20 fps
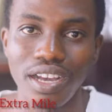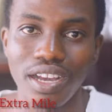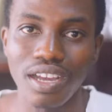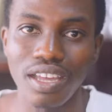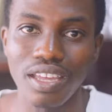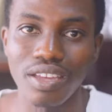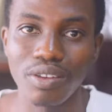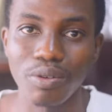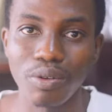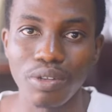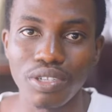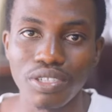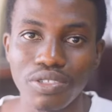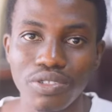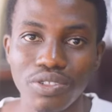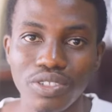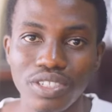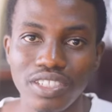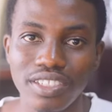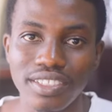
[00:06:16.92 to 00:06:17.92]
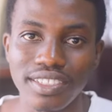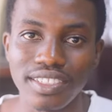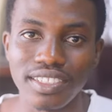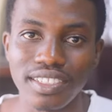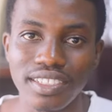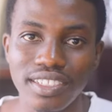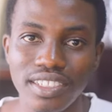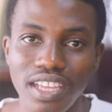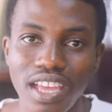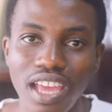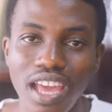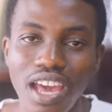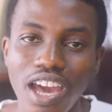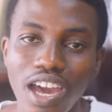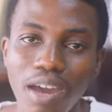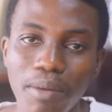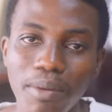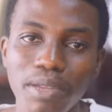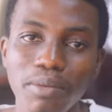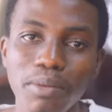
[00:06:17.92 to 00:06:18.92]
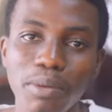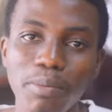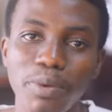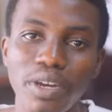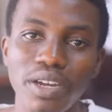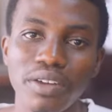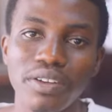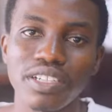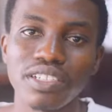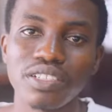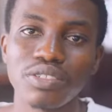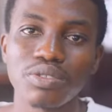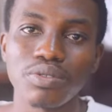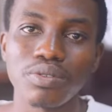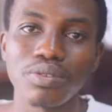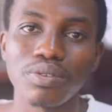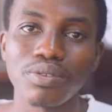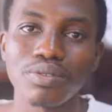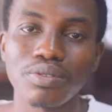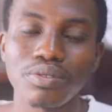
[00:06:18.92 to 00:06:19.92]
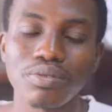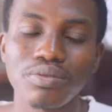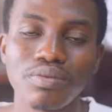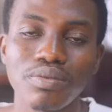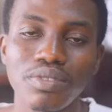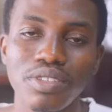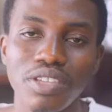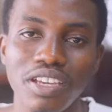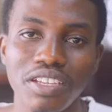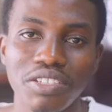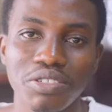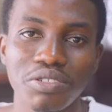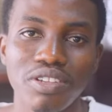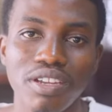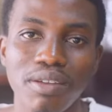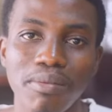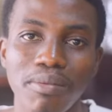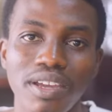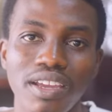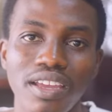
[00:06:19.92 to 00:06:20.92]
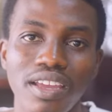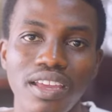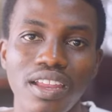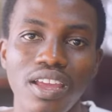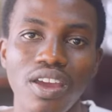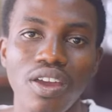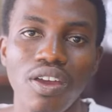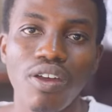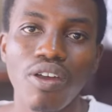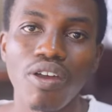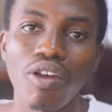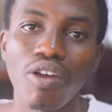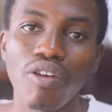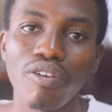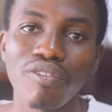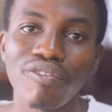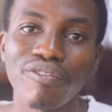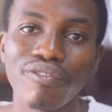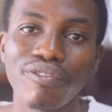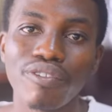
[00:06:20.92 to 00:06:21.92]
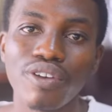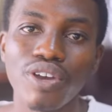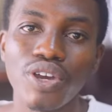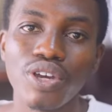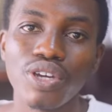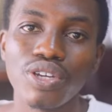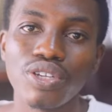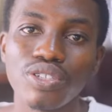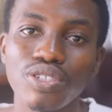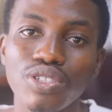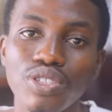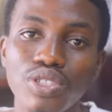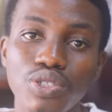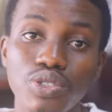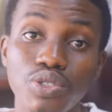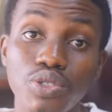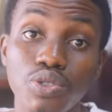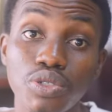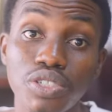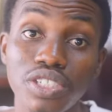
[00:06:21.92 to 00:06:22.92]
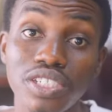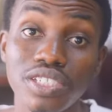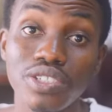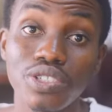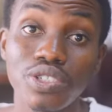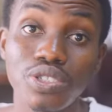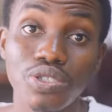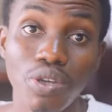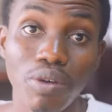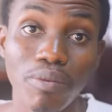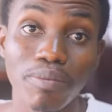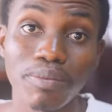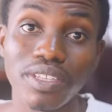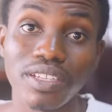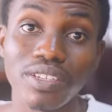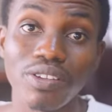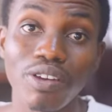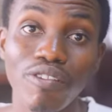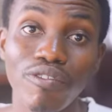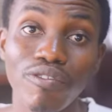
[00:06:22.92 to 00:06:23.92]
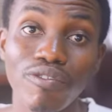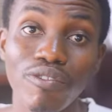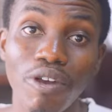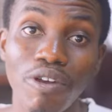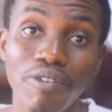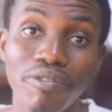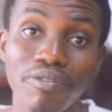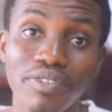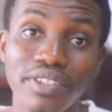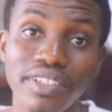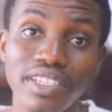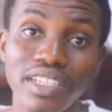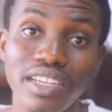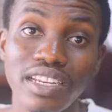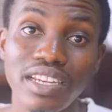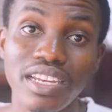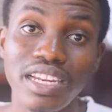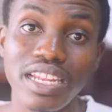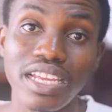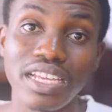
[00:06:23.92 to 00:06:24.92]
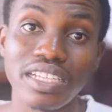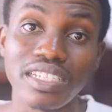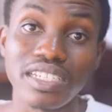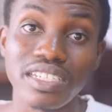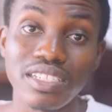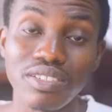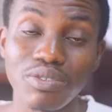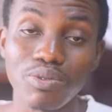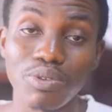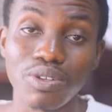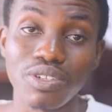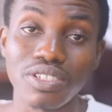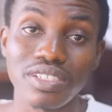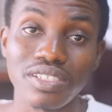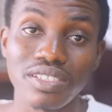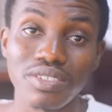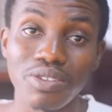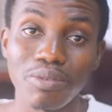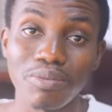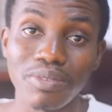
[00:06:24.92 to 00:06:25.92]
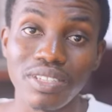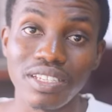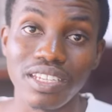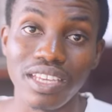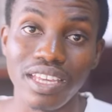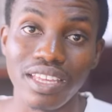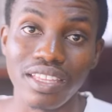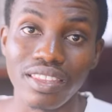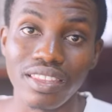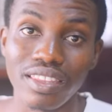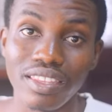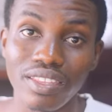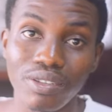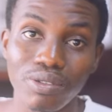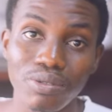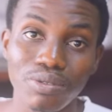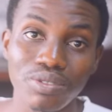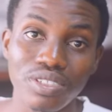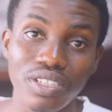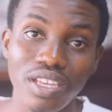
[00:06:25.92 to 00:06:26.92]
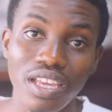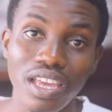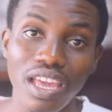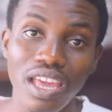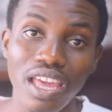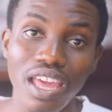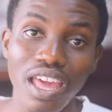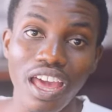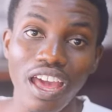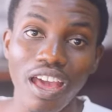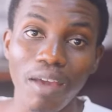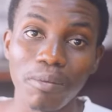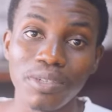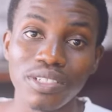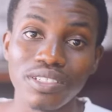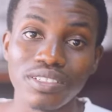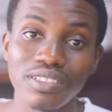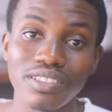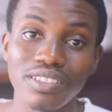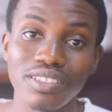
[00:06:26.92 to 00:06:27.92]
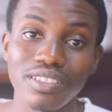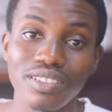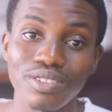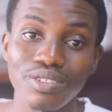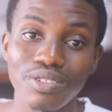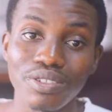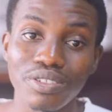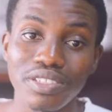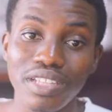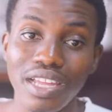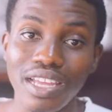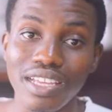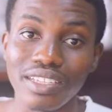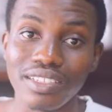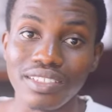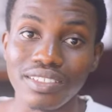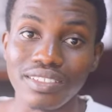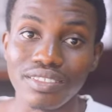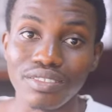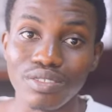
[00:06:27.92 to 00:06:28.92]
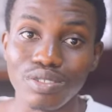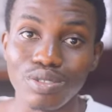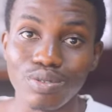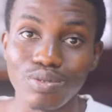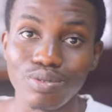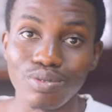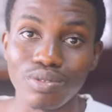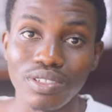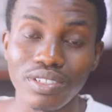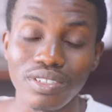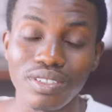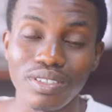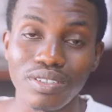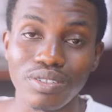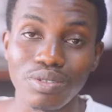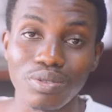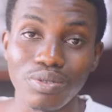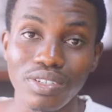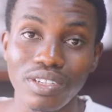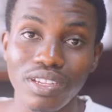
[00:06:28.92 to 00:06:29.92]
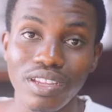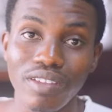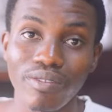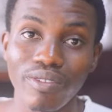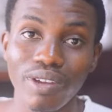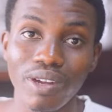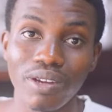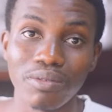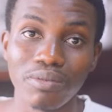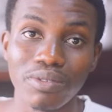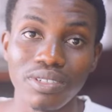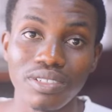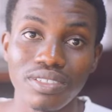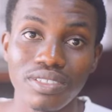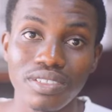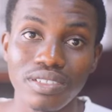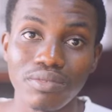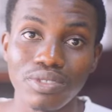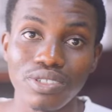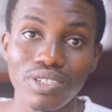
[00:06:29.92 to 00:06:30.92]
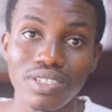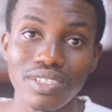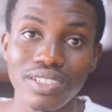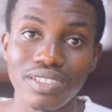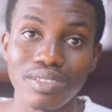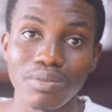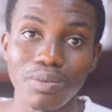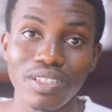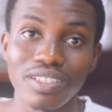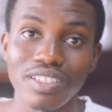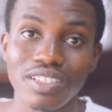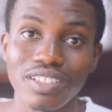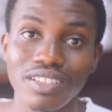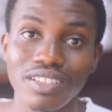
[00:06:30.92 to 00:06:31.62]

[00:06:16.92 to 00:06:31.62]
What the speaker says: A question is, how many people are ready to go the extra mile of doing something, of really learning what something entails? I mean, it's just like in school, in the schooling environment, we just expect